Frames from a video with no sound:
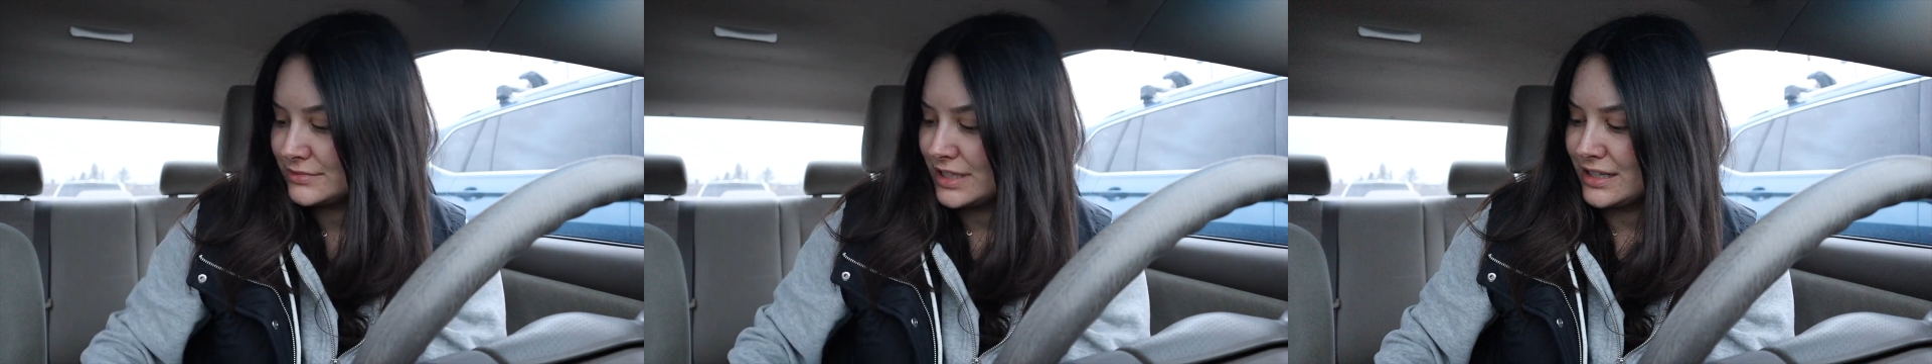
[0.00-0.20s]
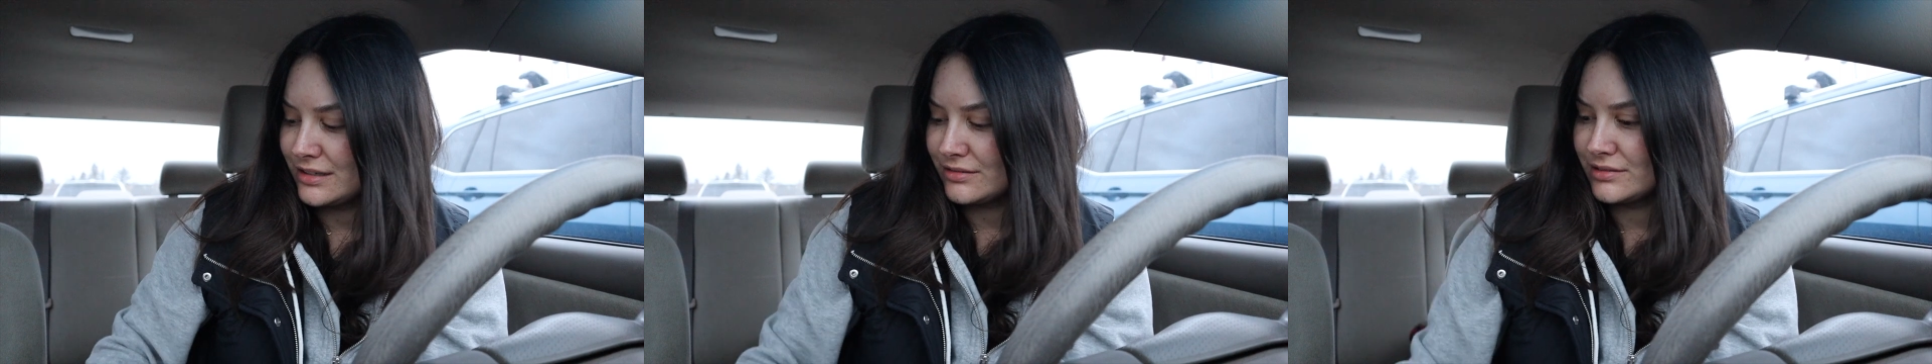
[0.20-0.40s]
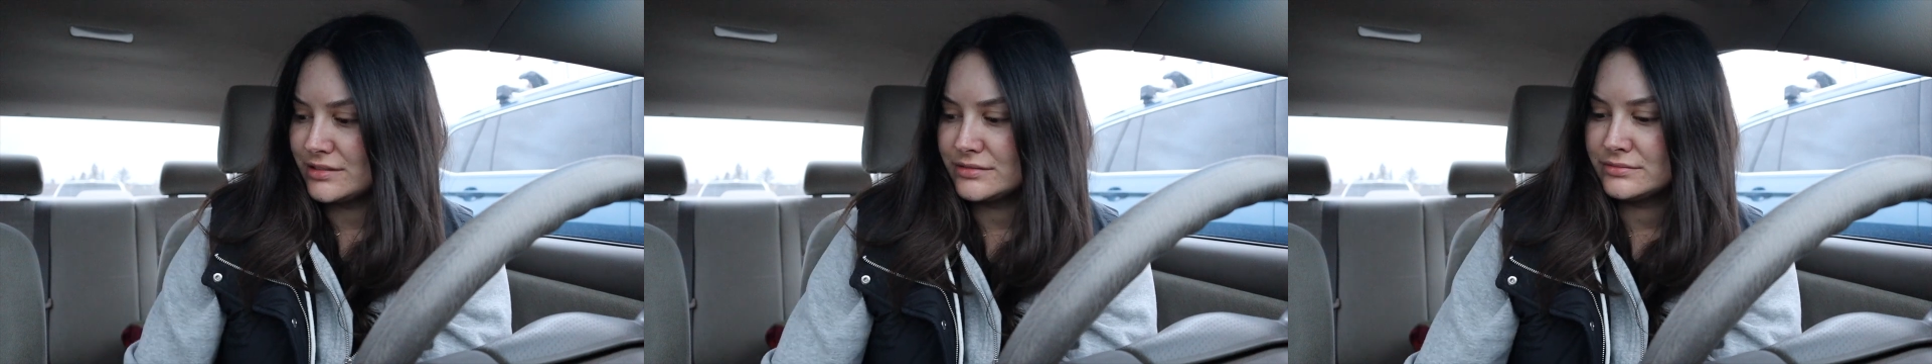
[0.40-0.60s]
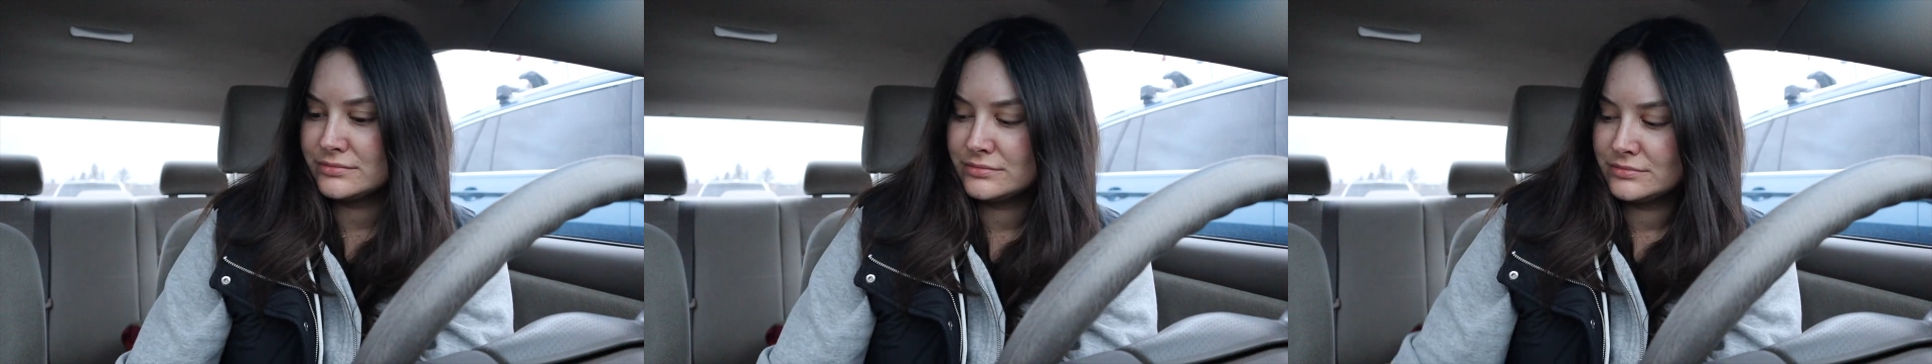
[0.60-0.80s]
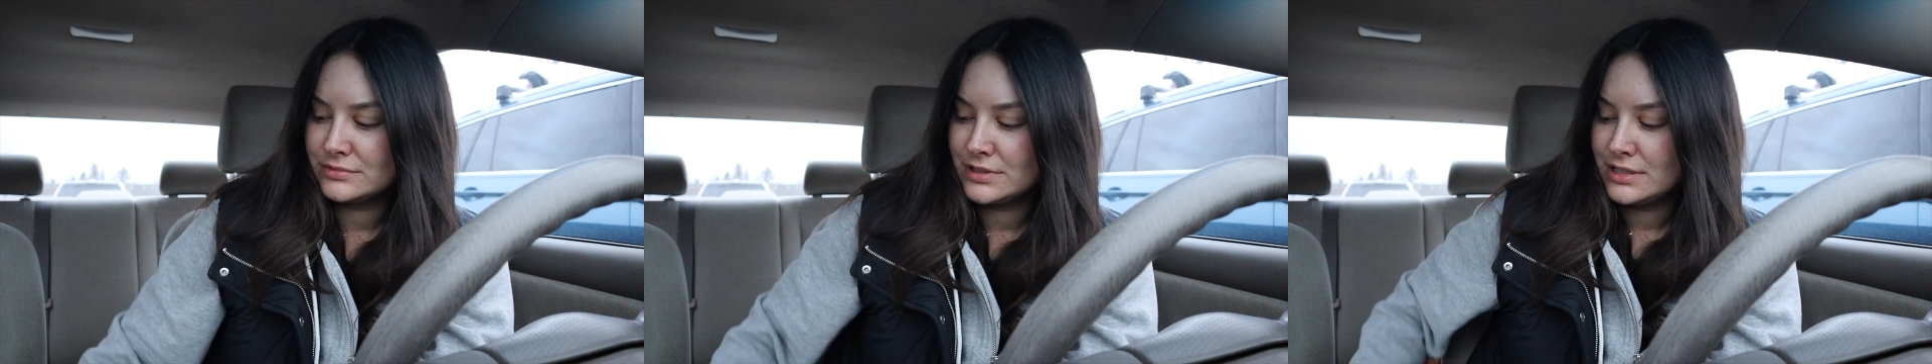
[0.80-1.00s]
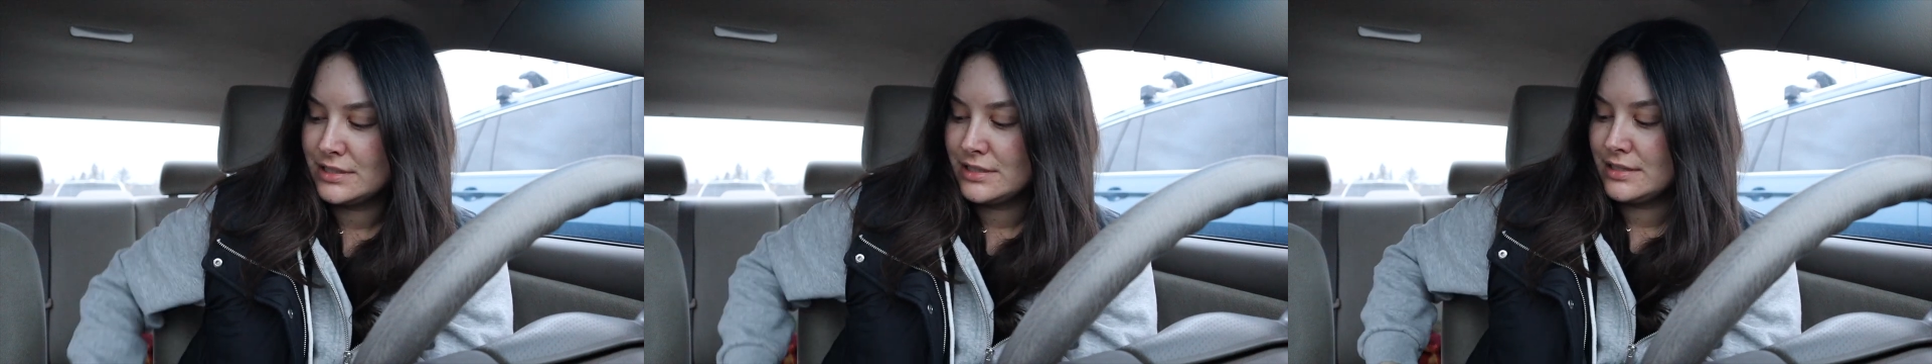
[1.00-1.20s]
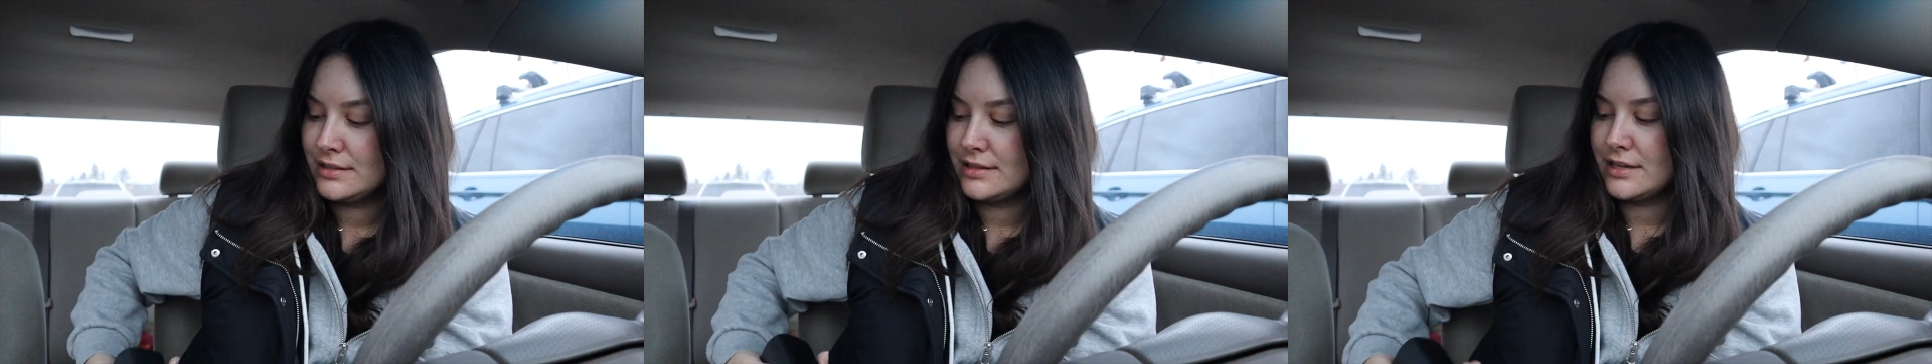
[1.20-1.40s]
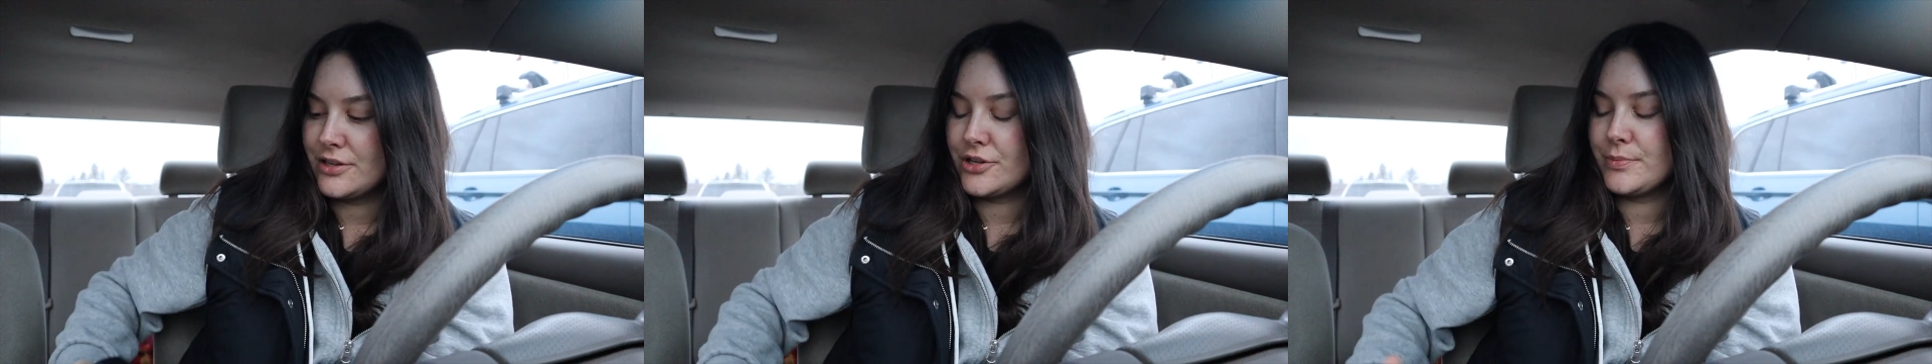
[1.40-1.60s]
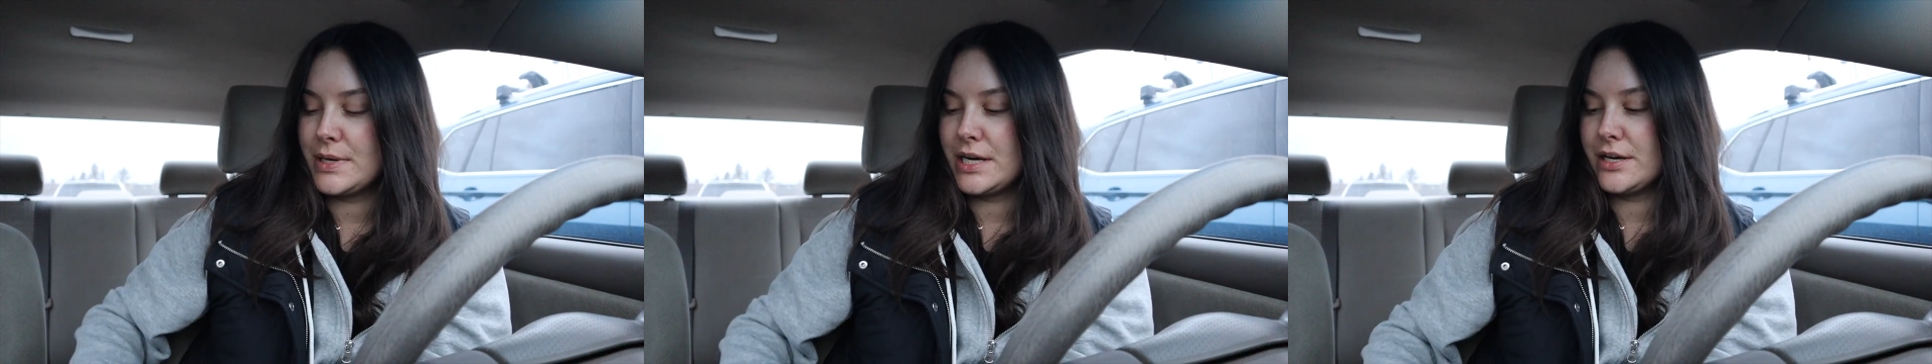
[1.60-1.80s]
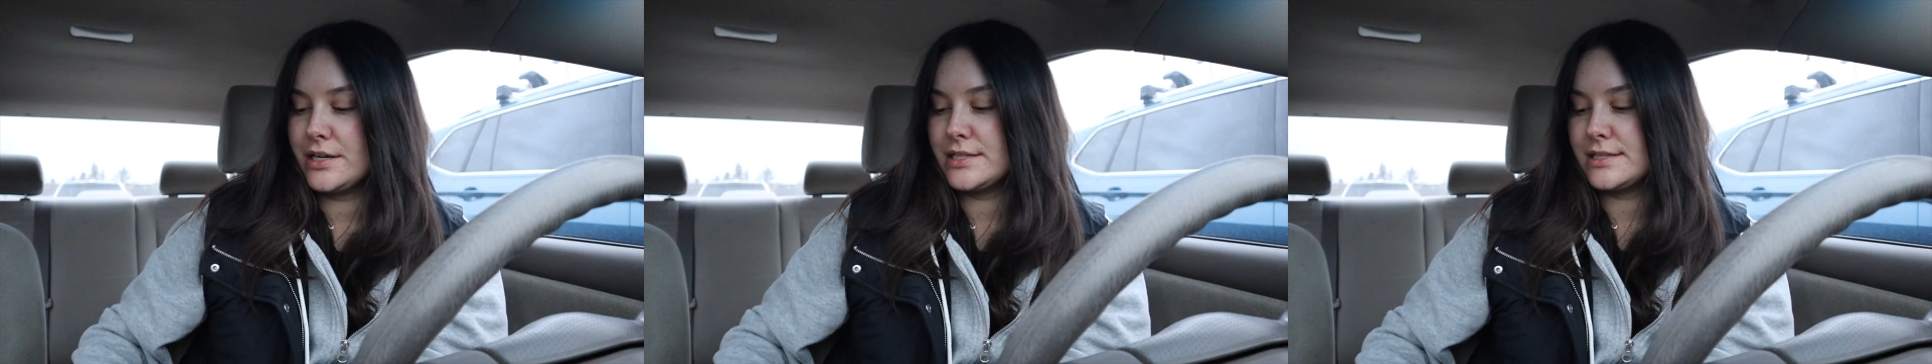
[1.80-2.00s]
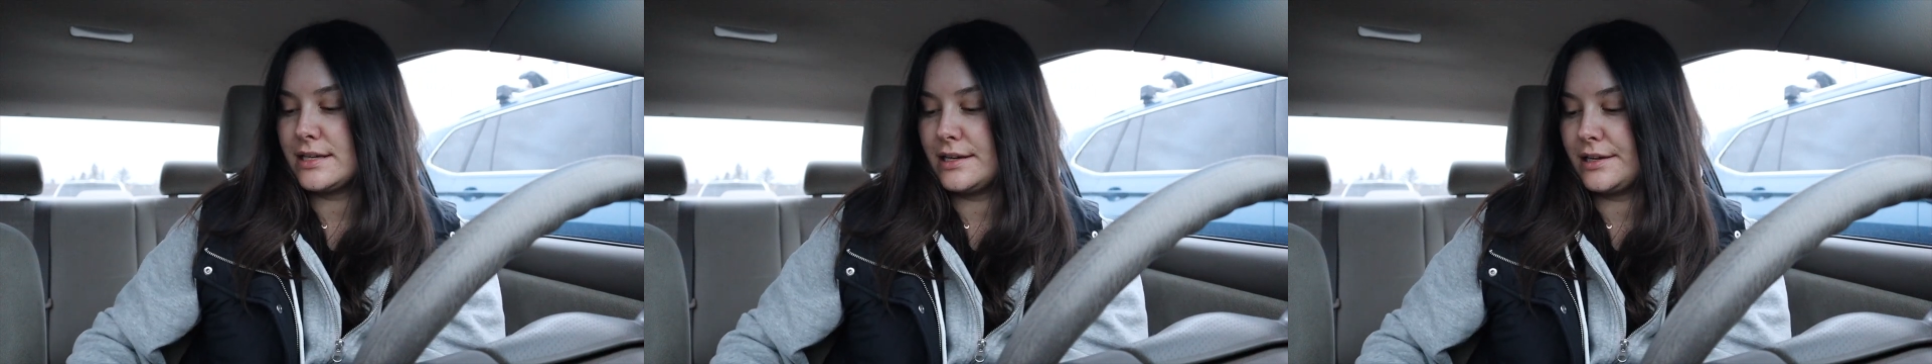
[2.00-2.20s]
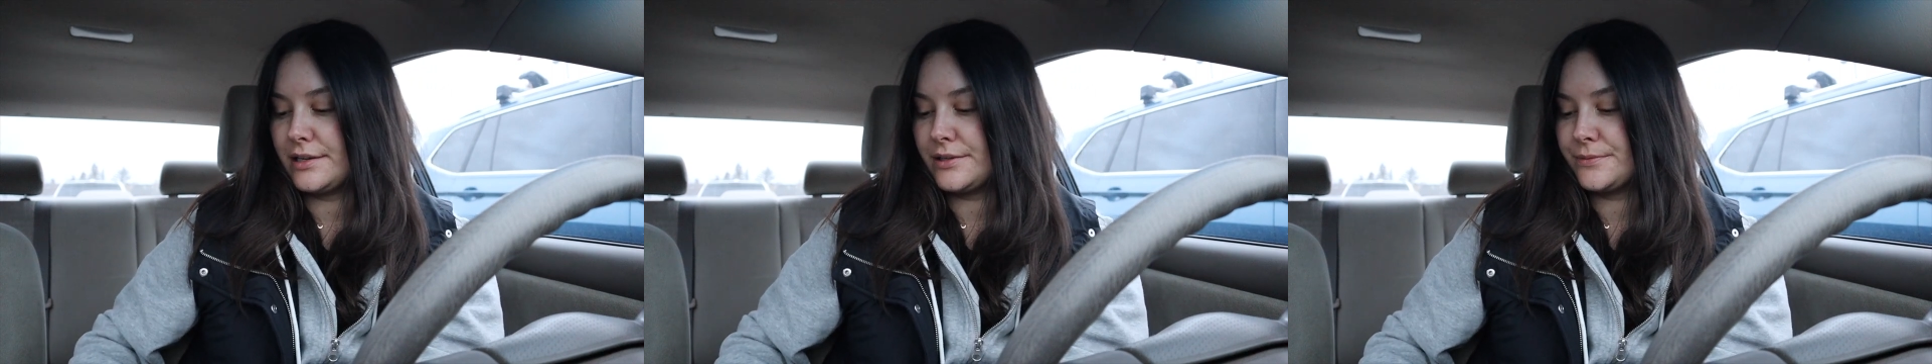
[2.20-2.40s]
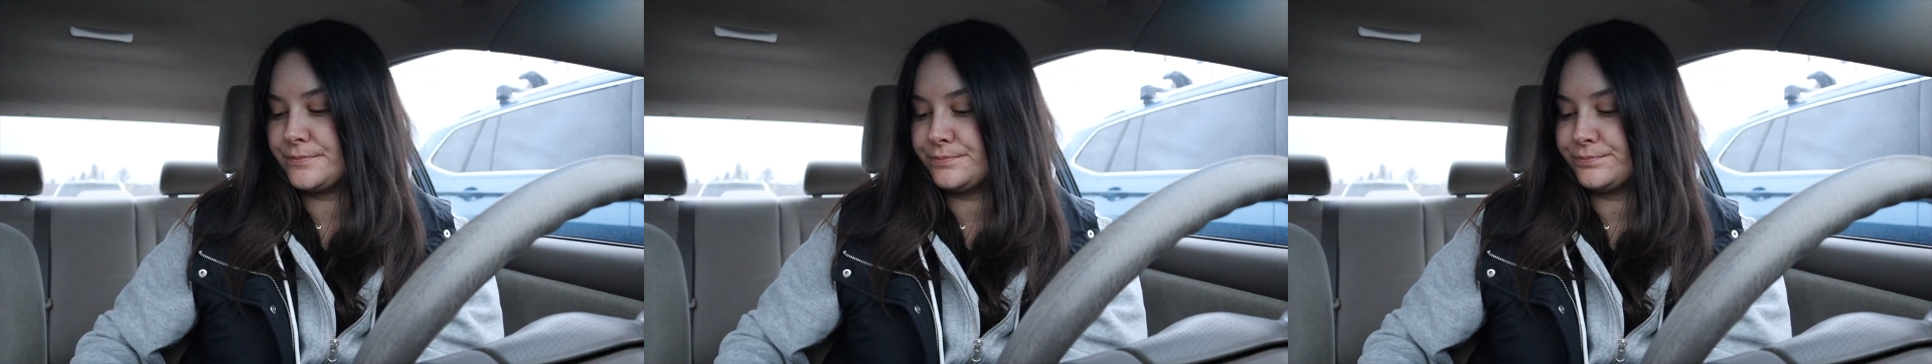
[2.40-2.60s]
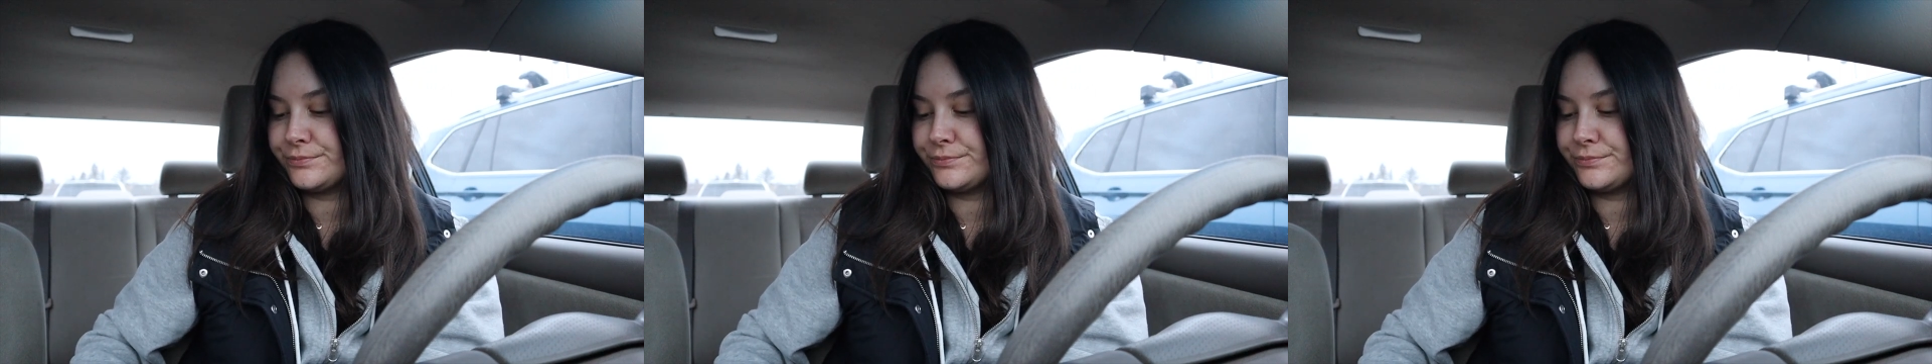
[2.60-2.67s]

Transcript: I don't know. The other pair is like,